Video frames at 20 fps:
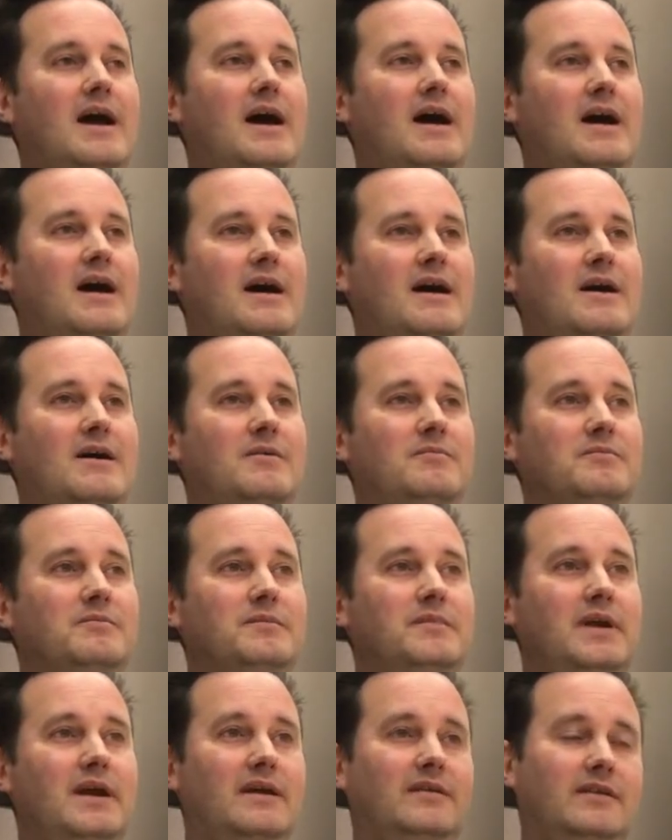Um,
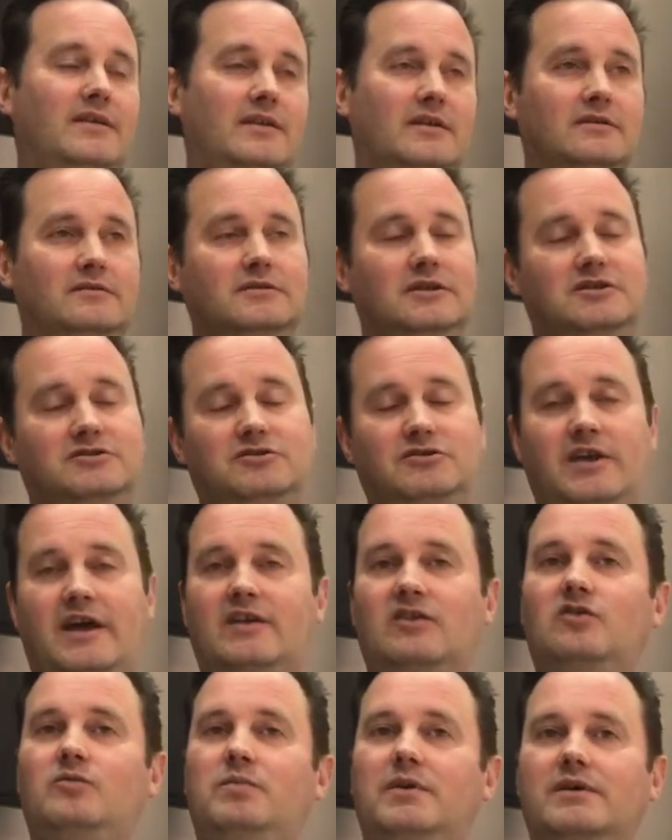yeah, then they'll get that
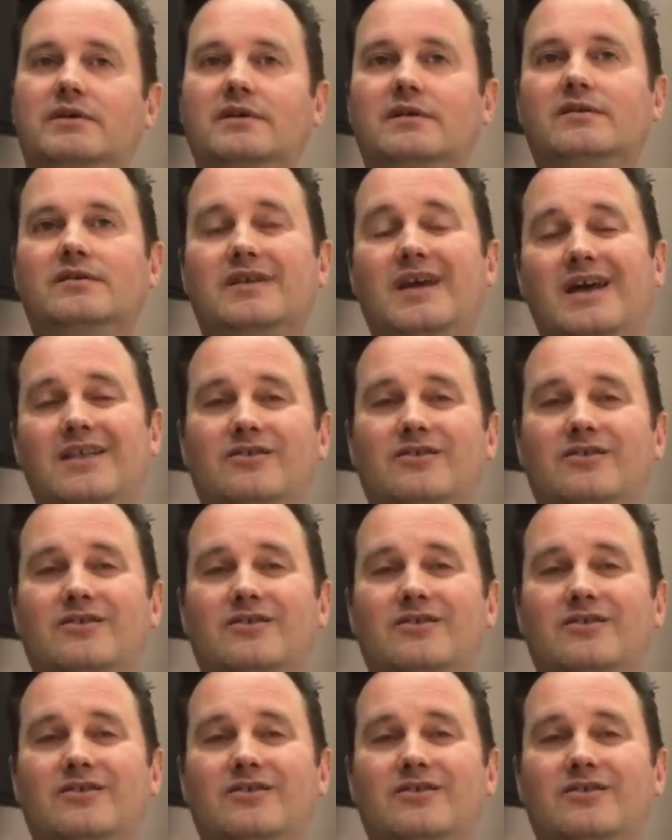experience.